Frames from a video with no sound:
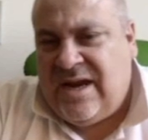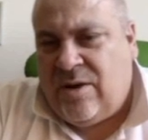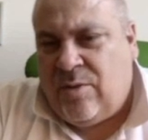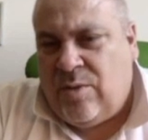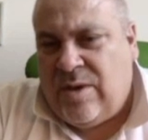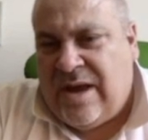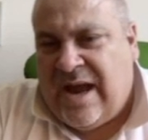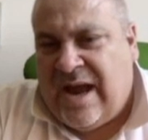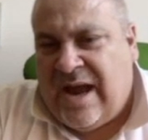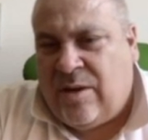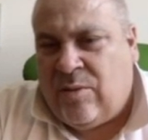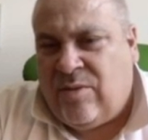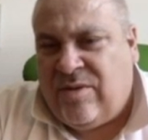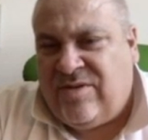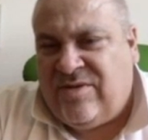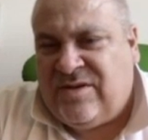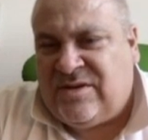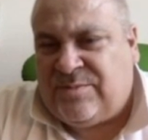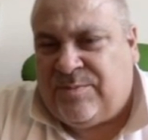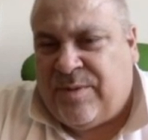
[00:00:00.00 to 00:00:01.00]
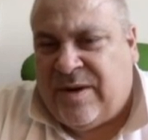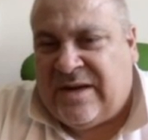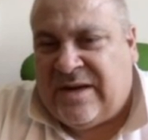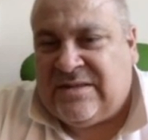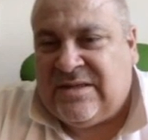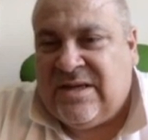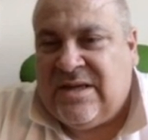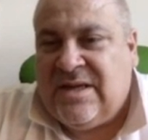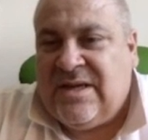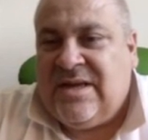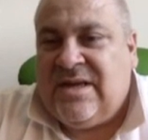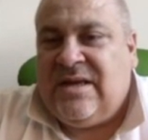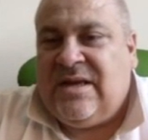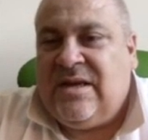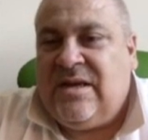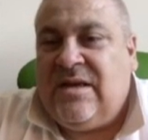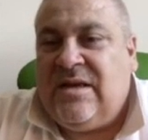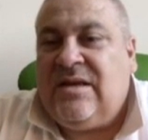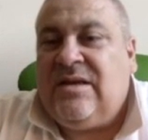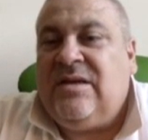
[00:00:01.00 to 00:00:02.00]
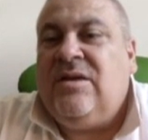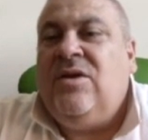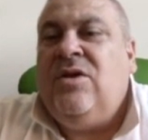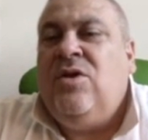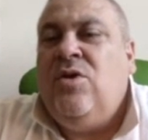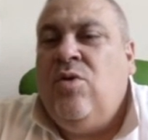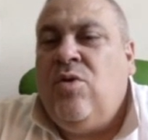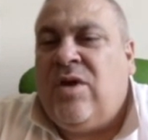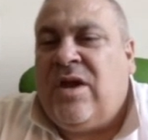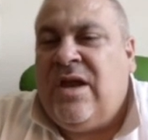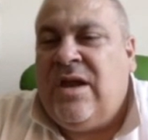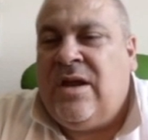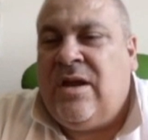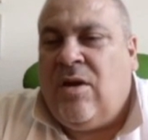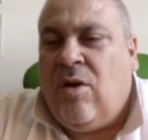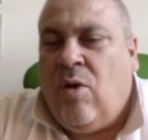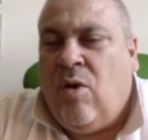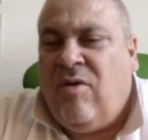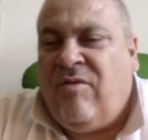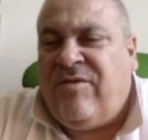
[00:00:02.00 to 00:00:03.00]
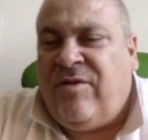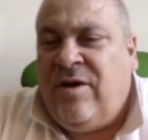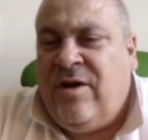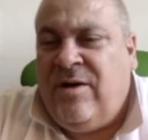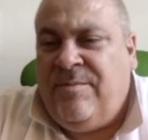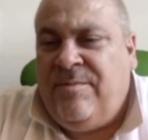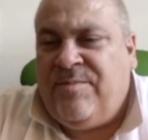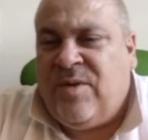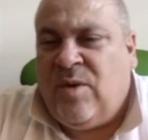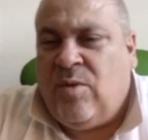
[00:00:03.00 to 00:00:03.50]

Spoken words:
we are with this price. Looking over,